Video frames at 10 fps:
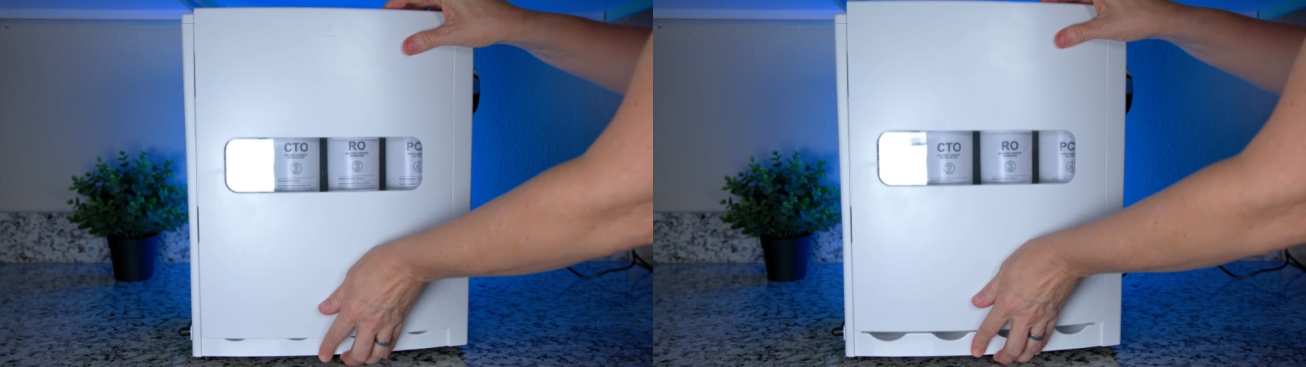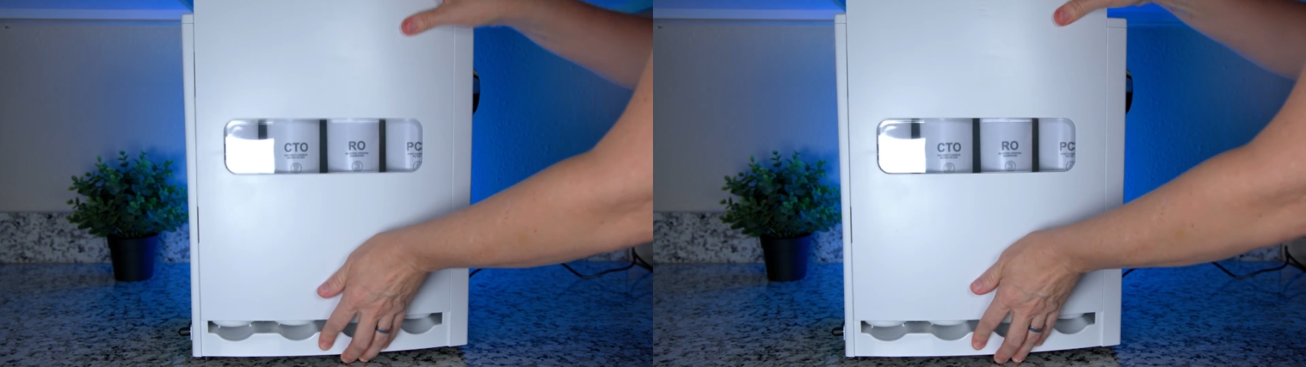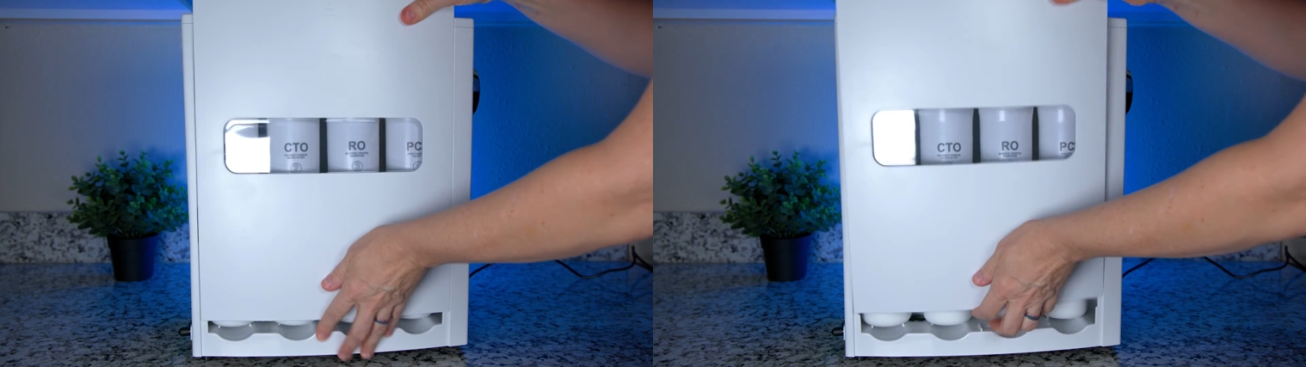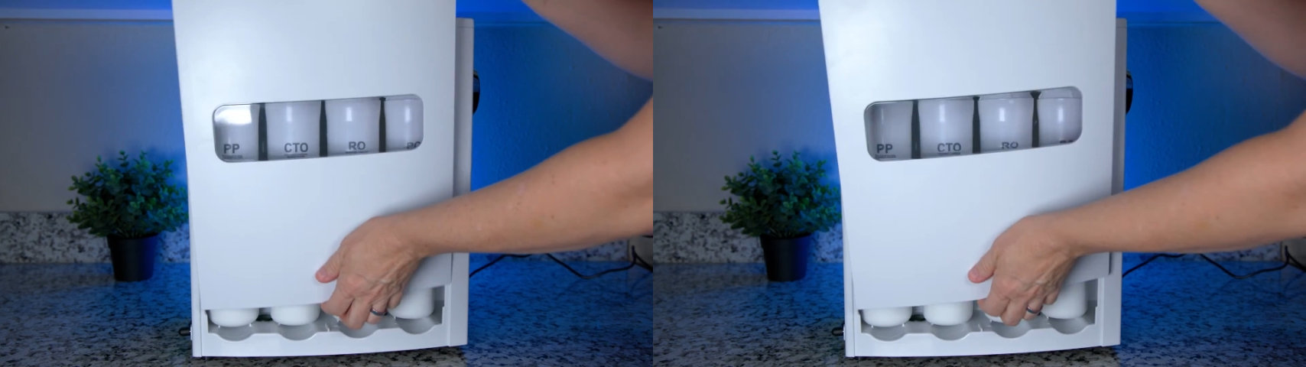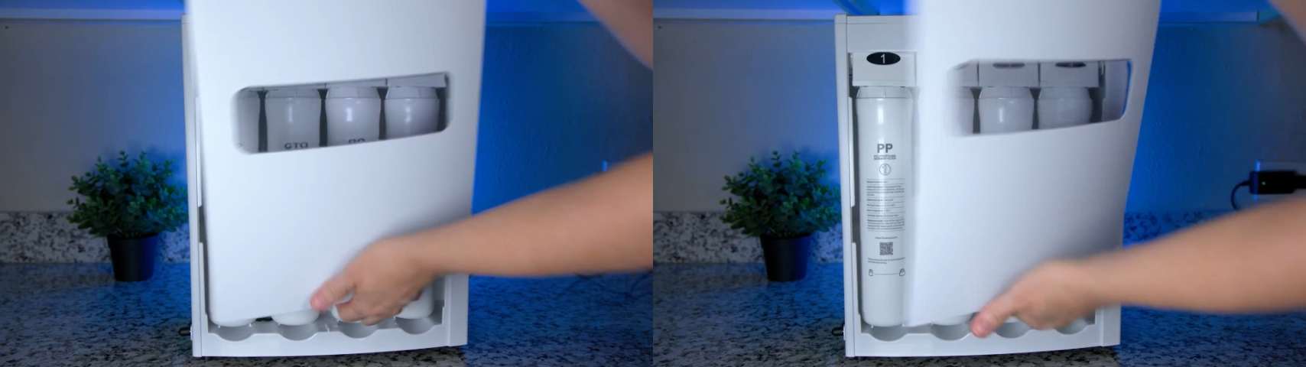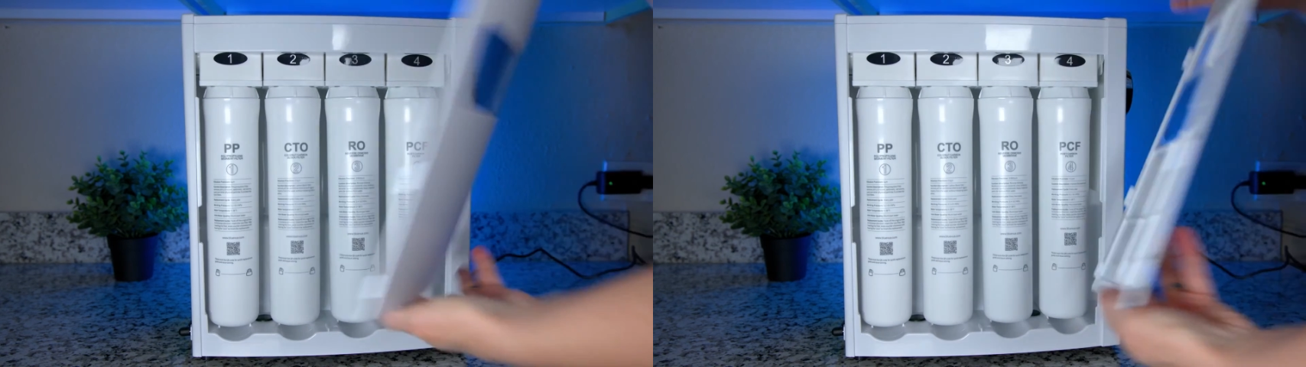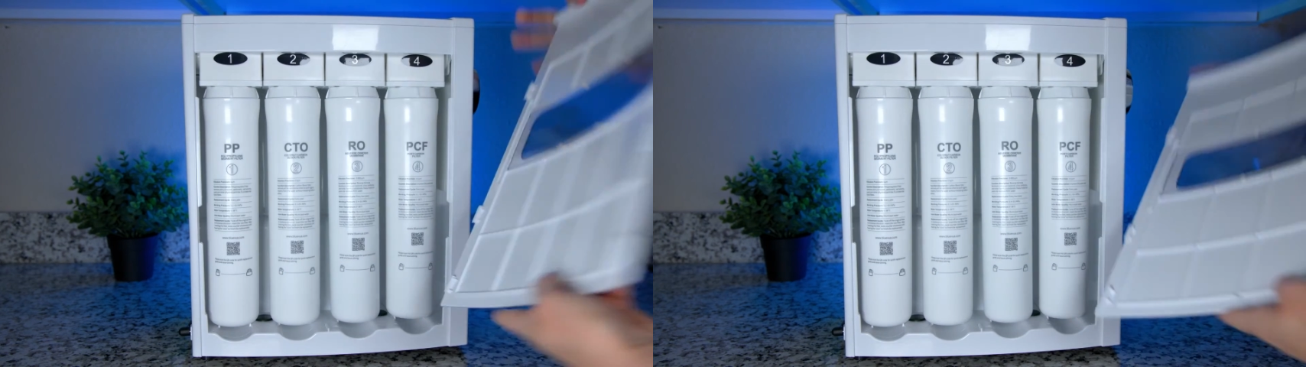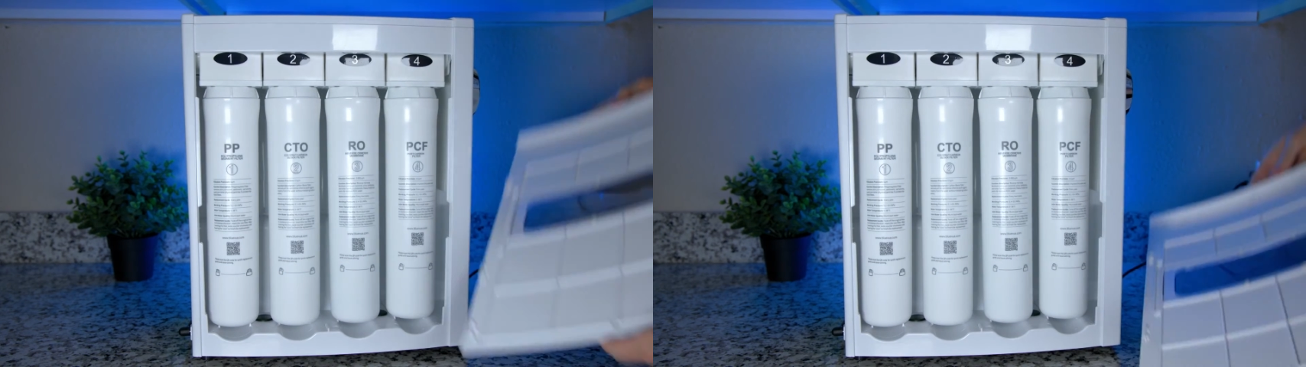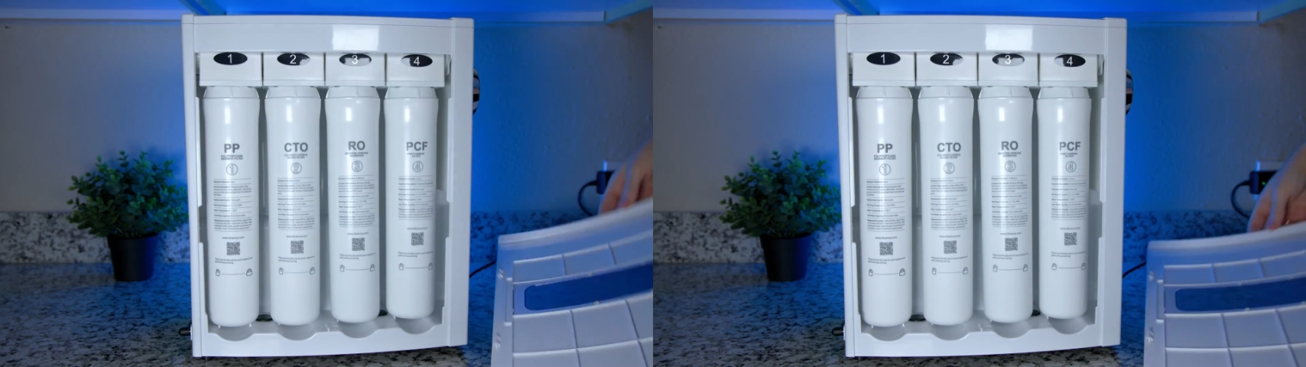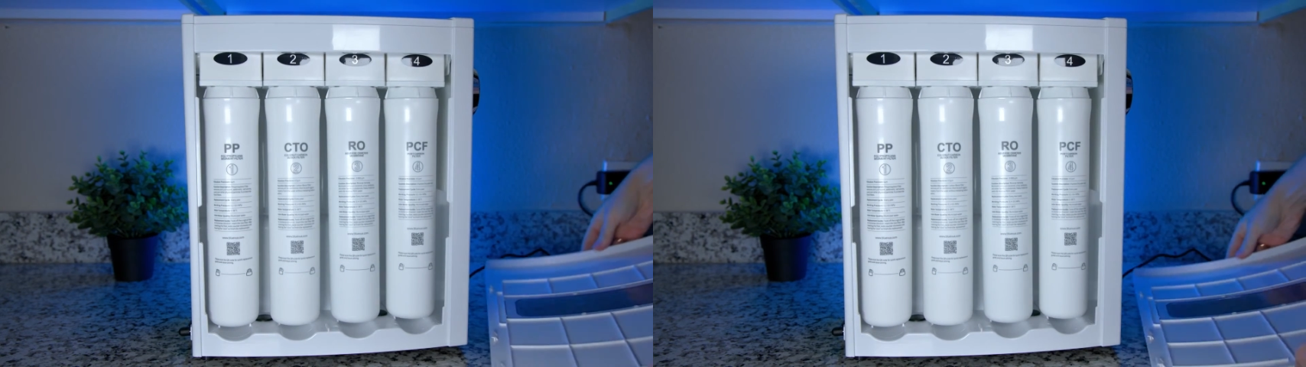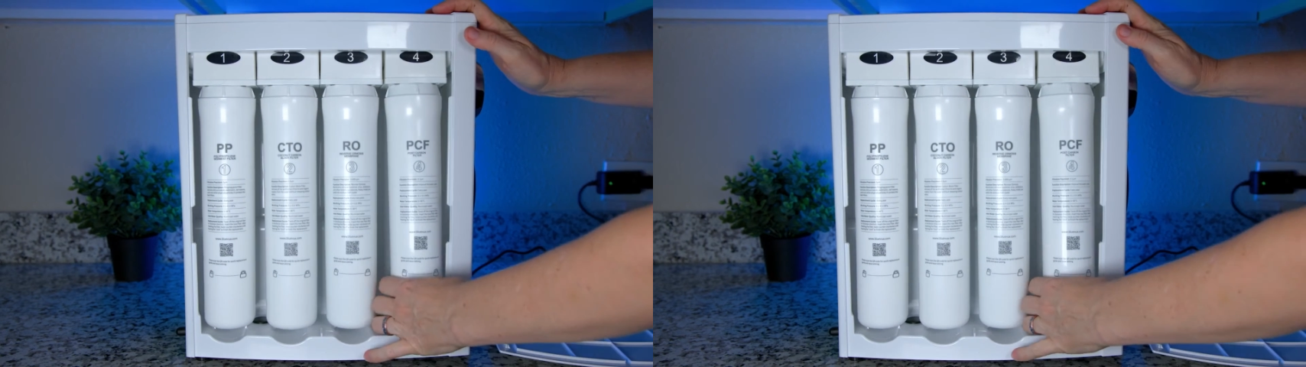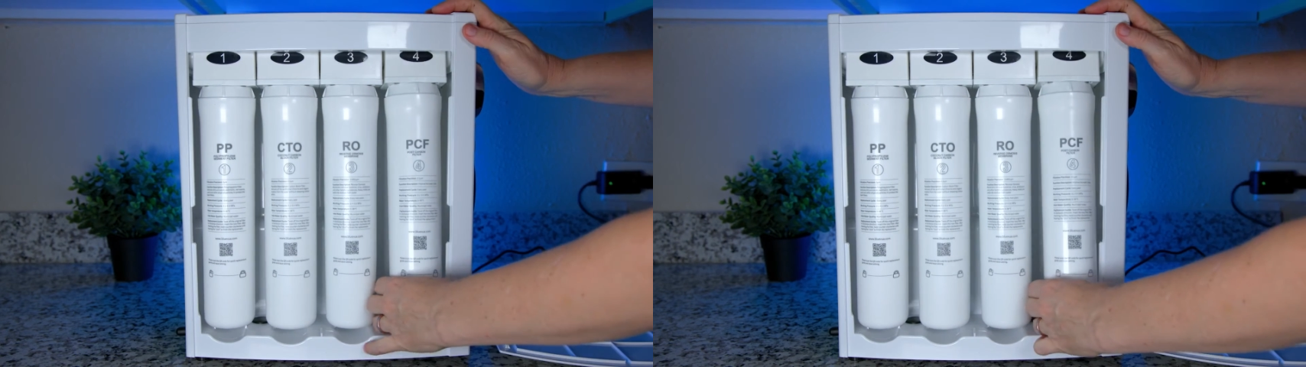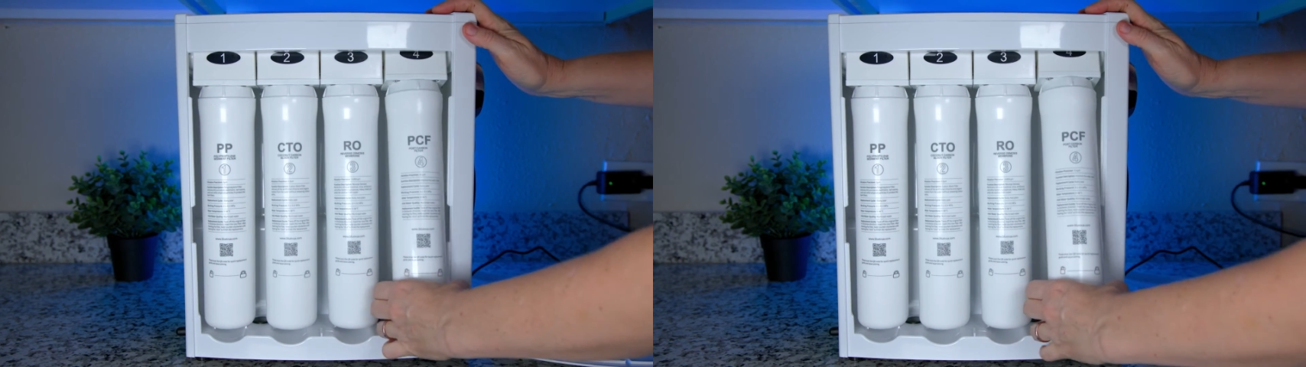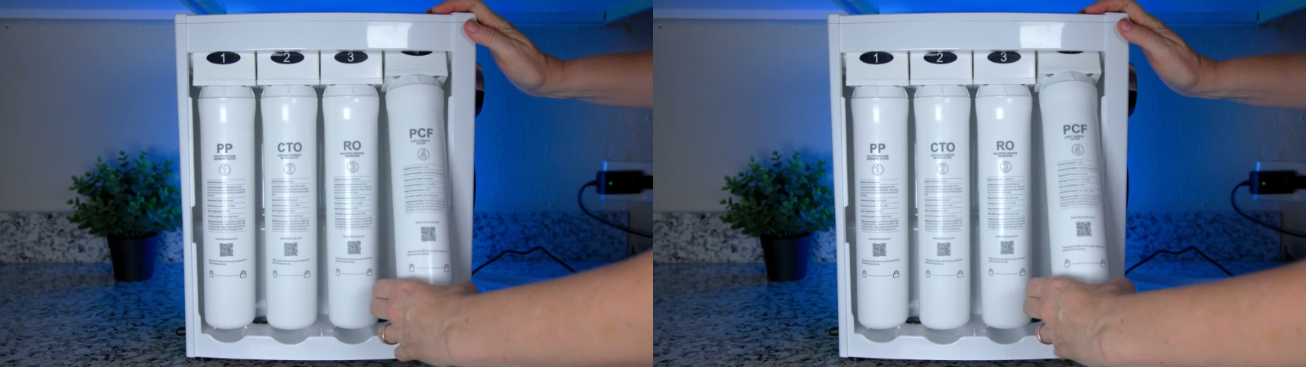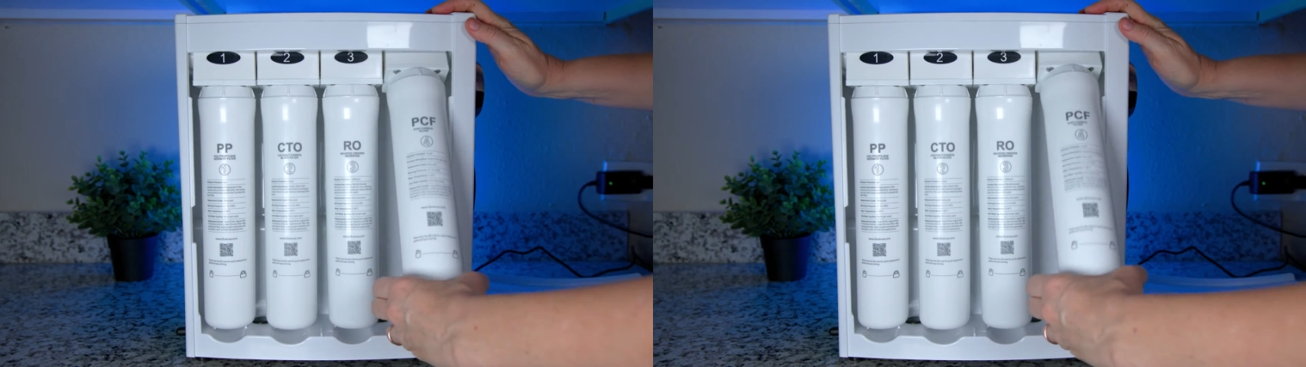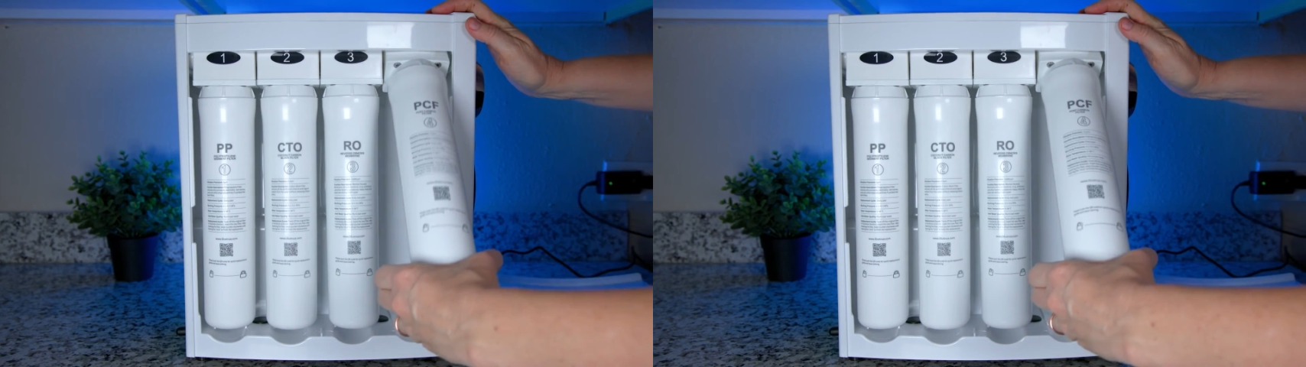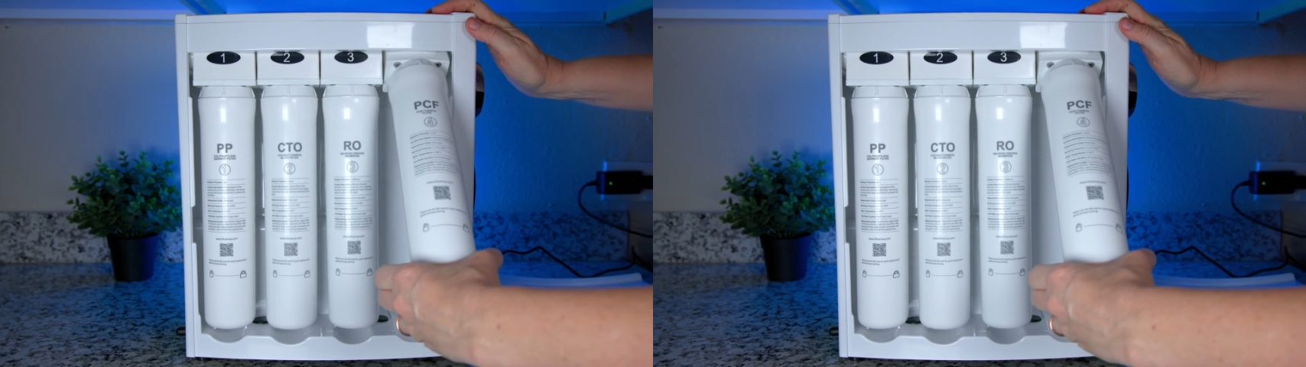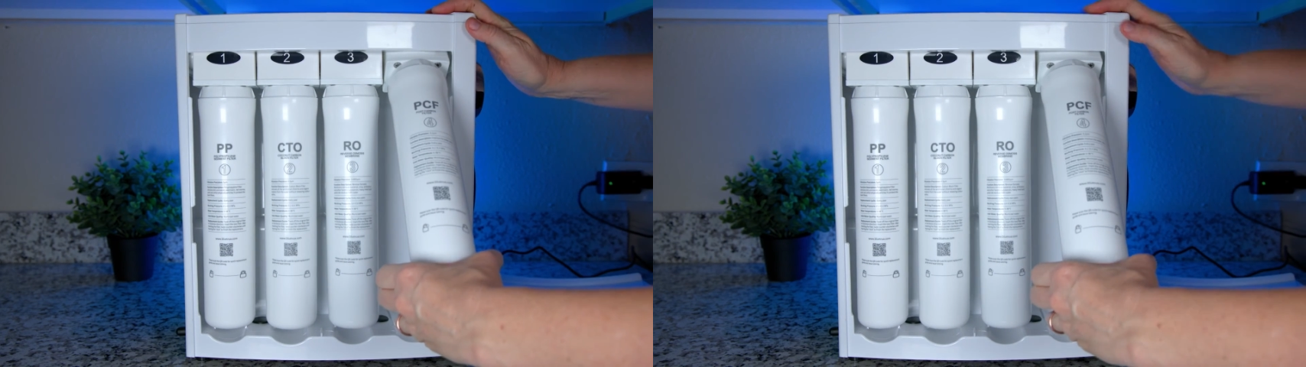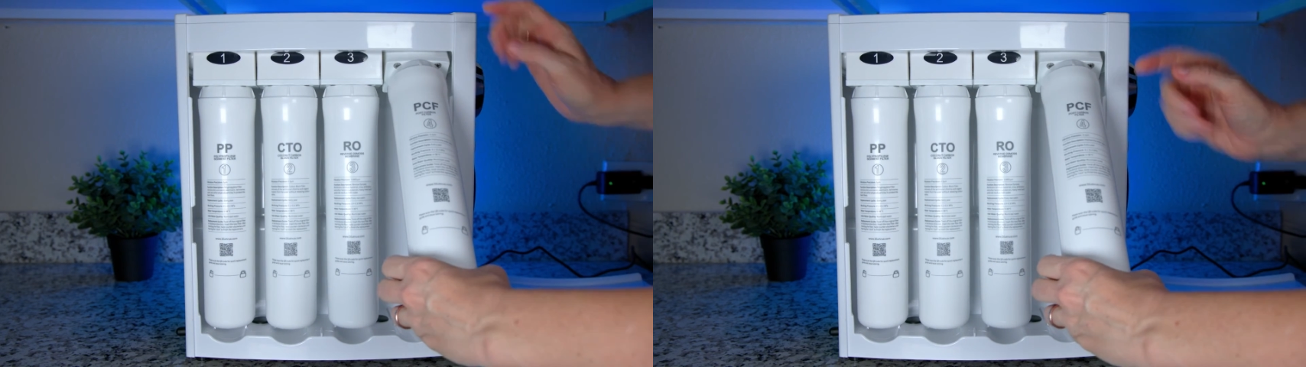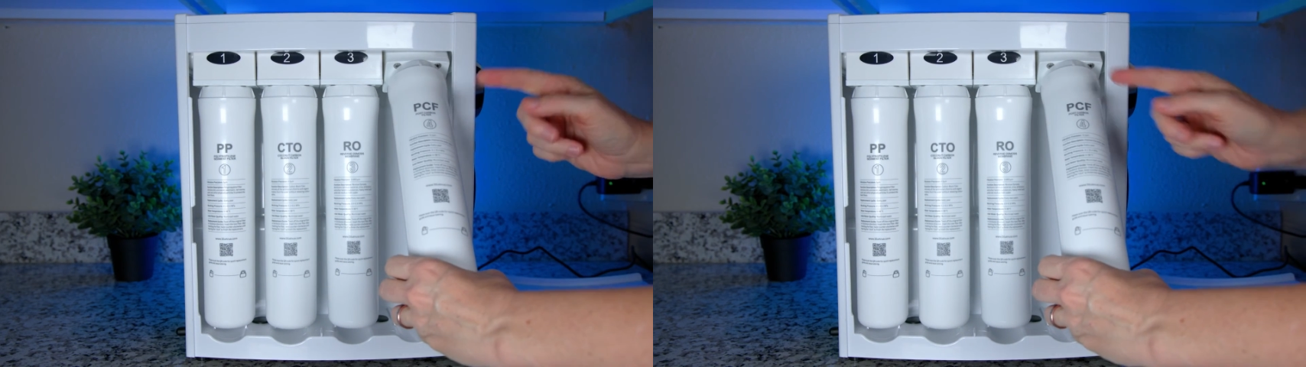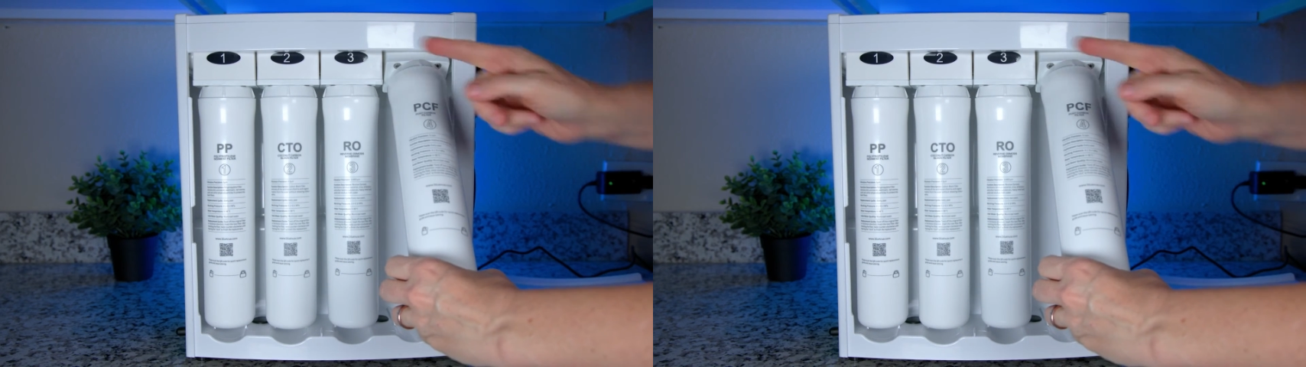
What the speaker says: No face is visible, so there are no lips to read.